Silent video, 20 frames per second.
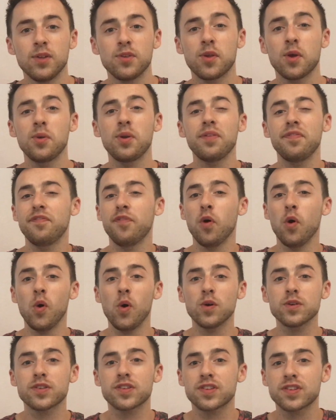So
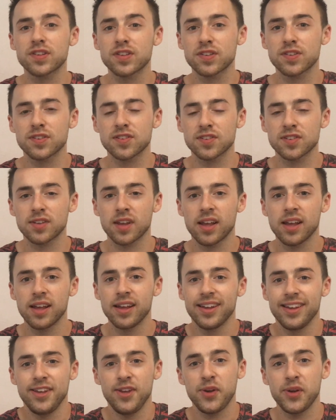divorce,
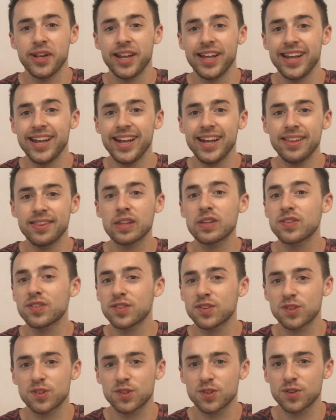you can hear
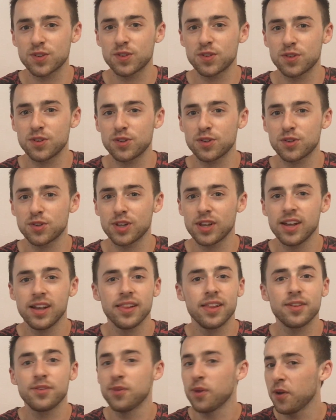there's
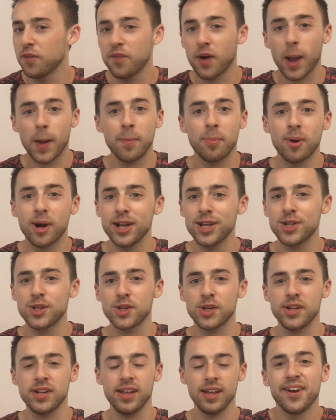no
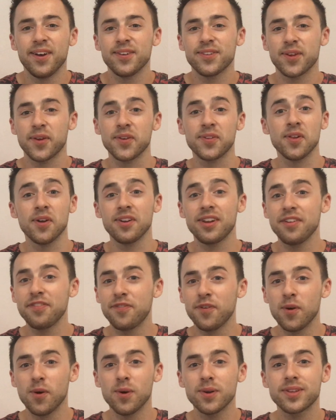vibration, so it's not
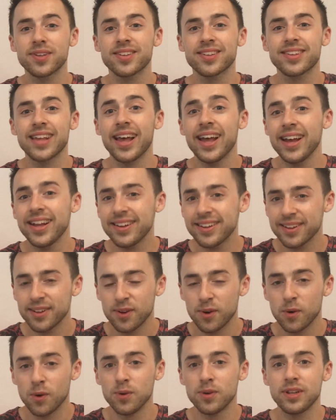divorced said
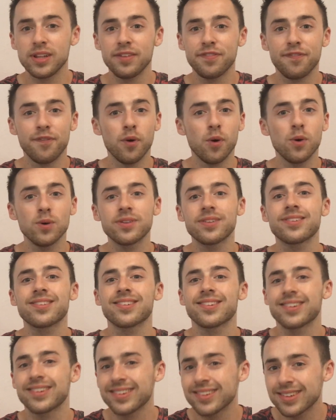or
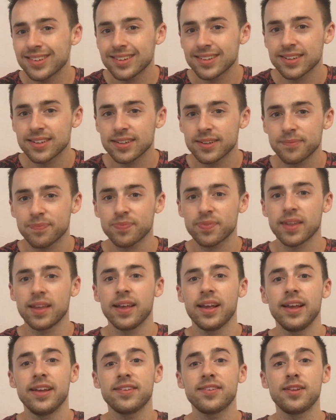divorced.
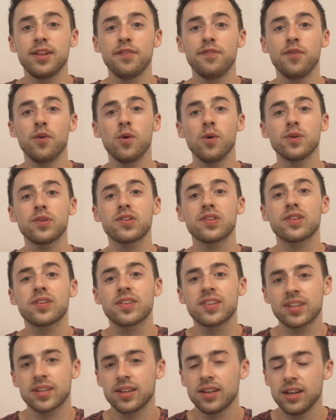It's
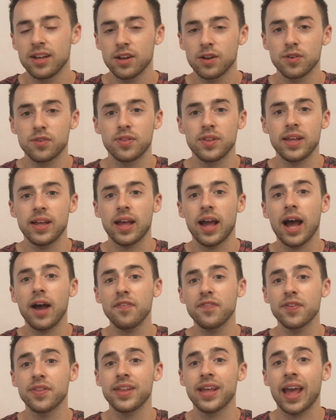divorced because
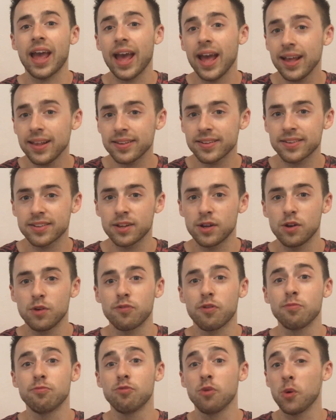after the S
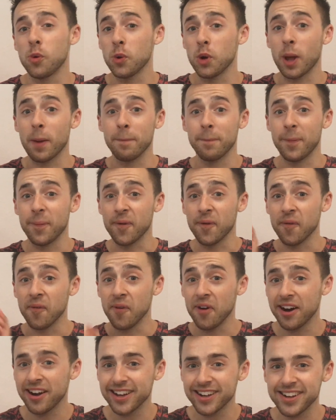from rule number
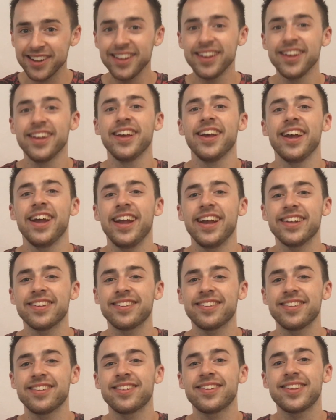1,
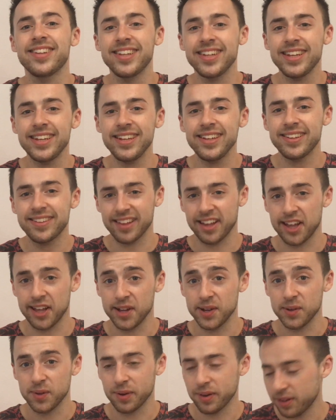it's T
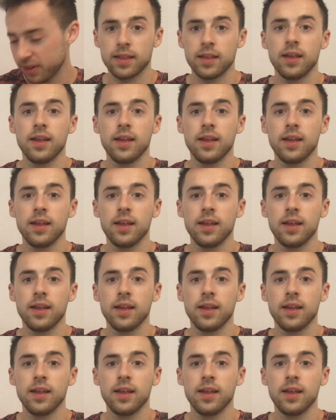sound.